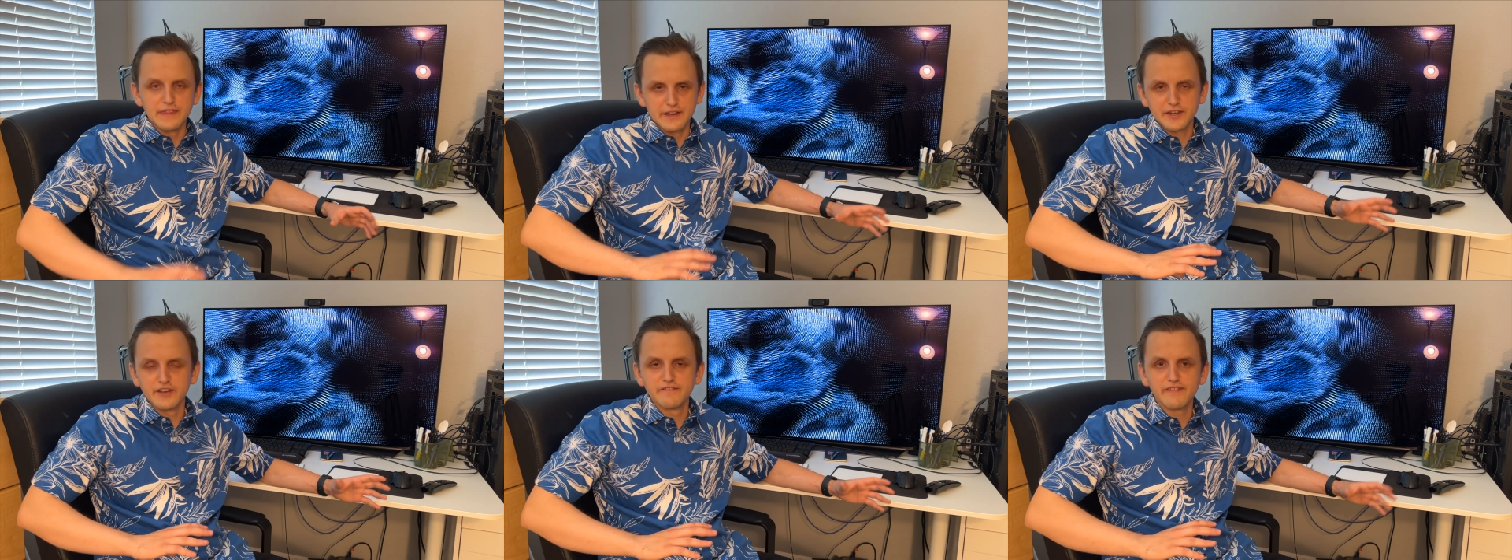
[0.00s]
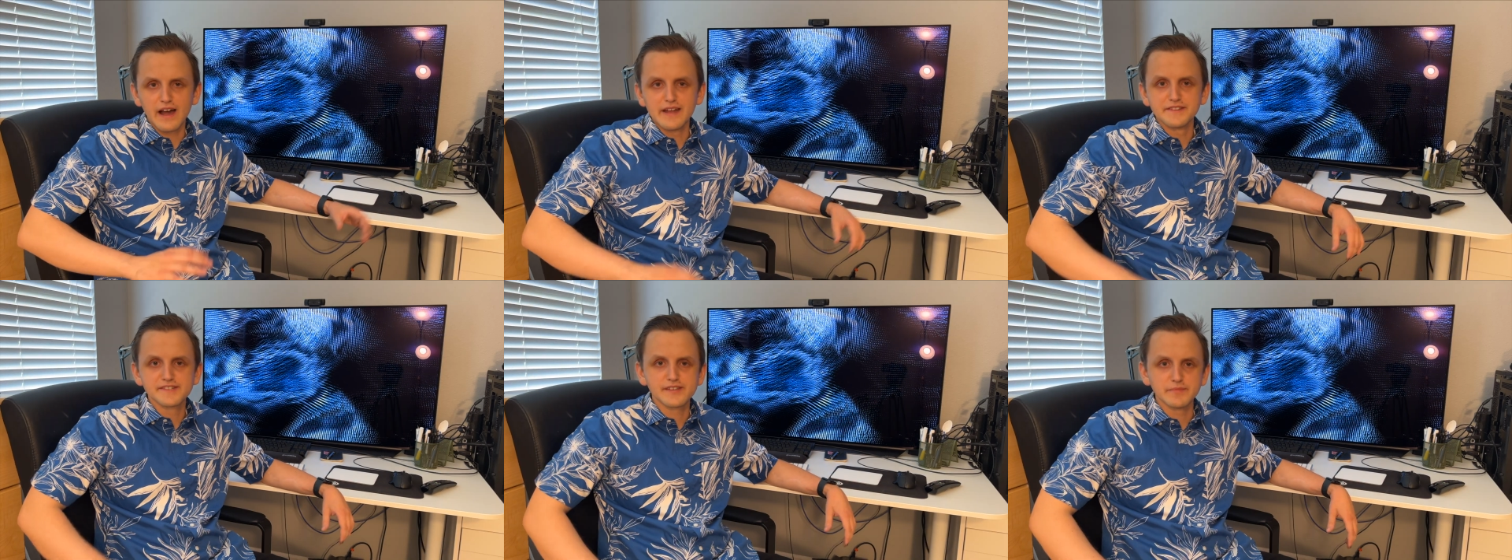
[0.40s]
that could
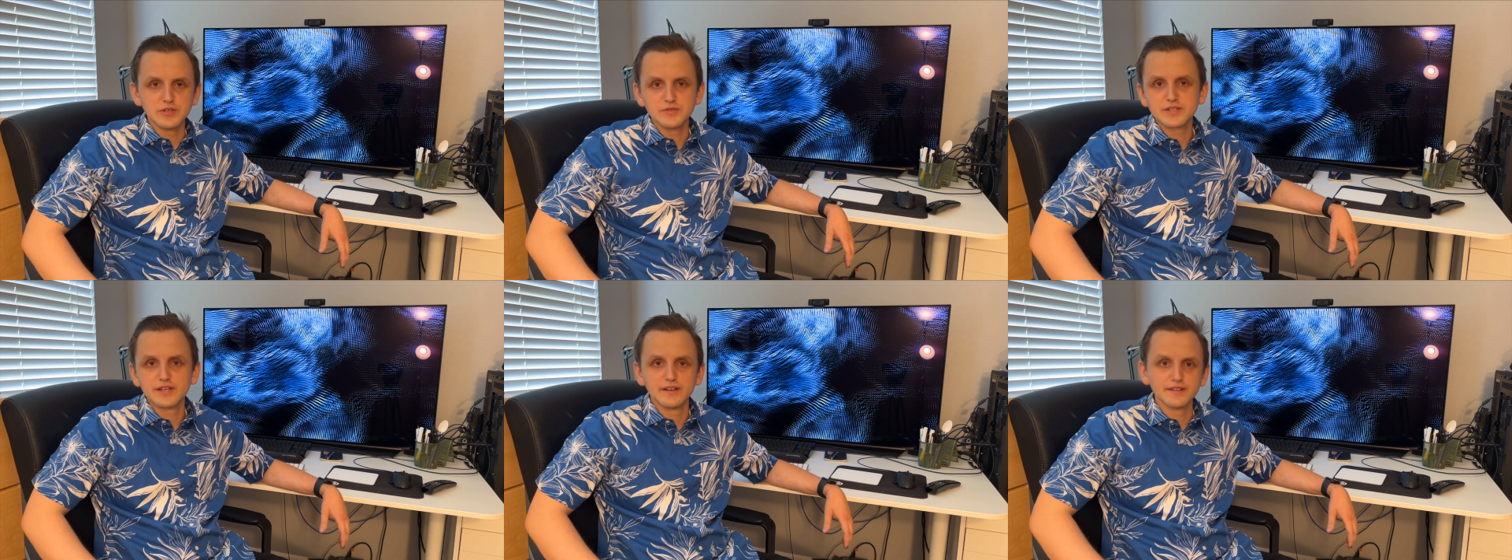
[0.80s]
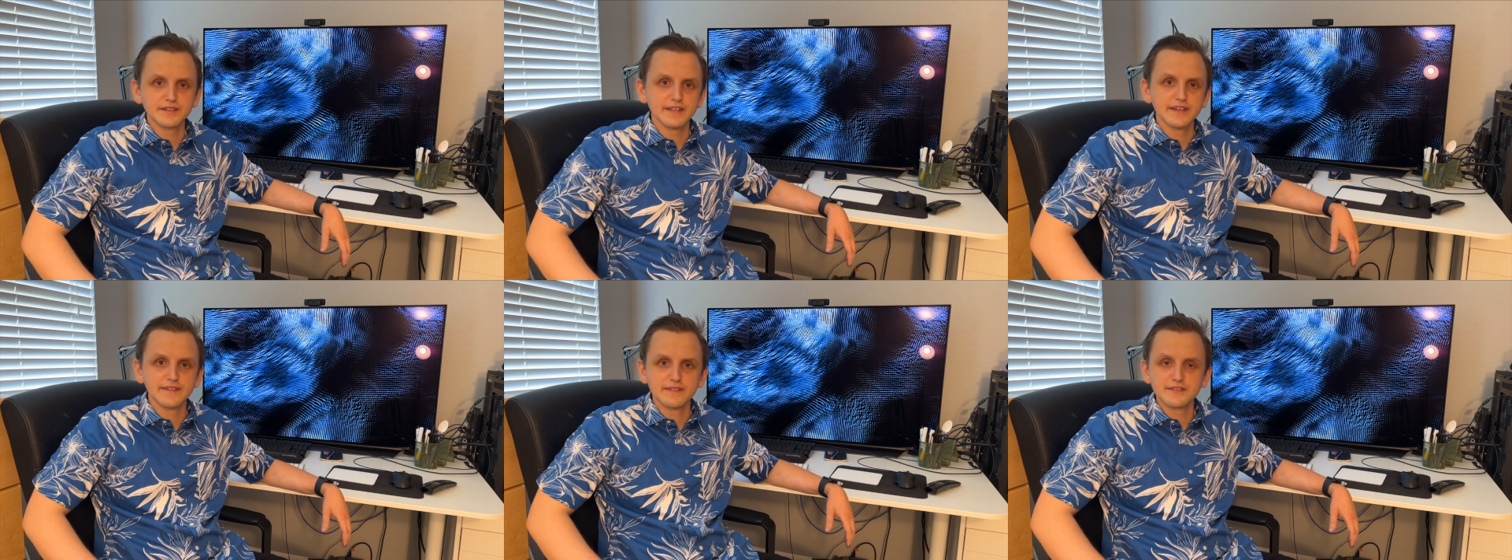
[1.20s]
find some
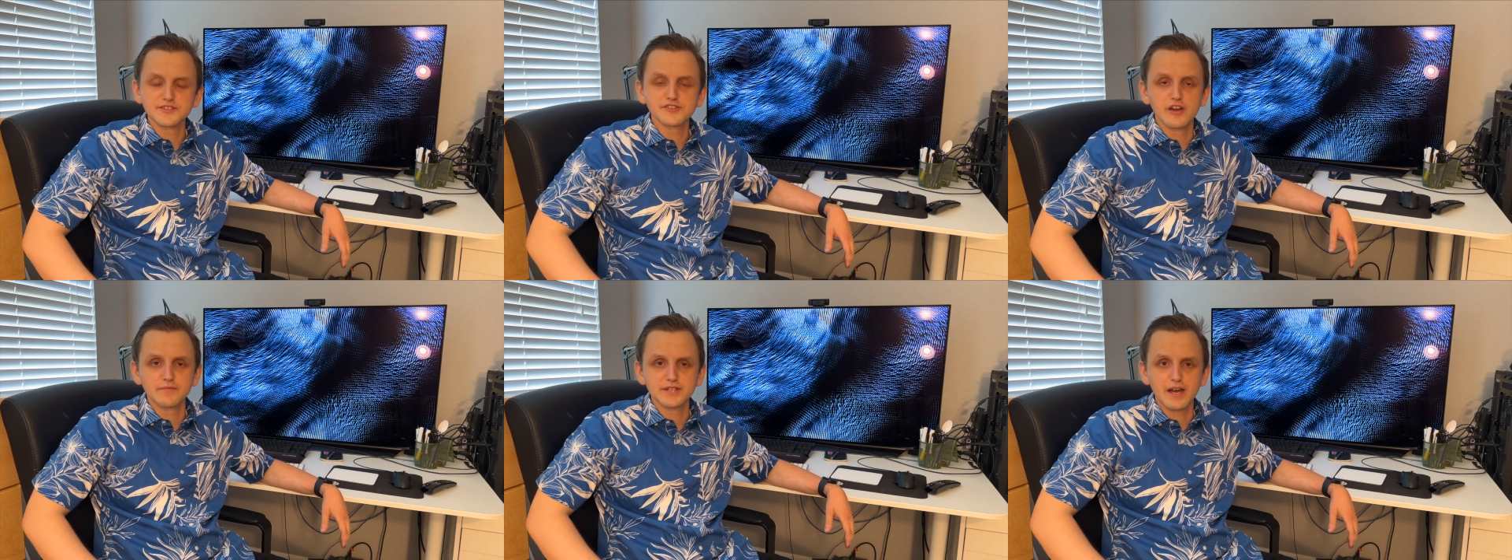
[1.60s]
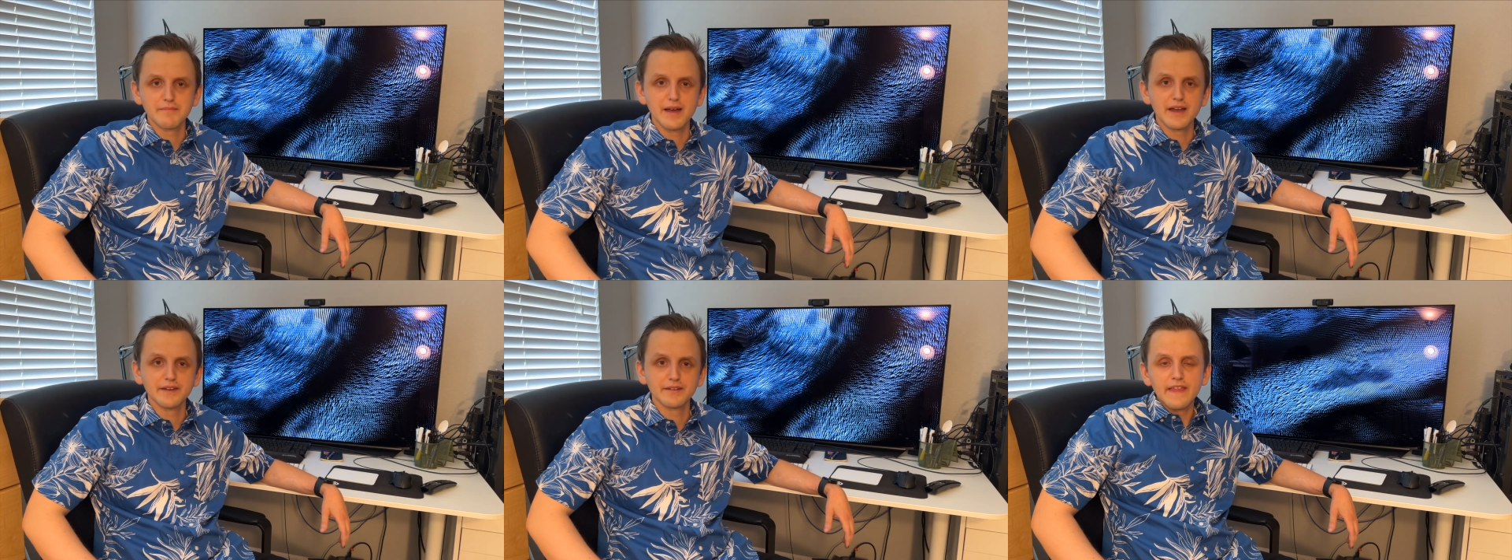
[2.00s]
utility in the script I made.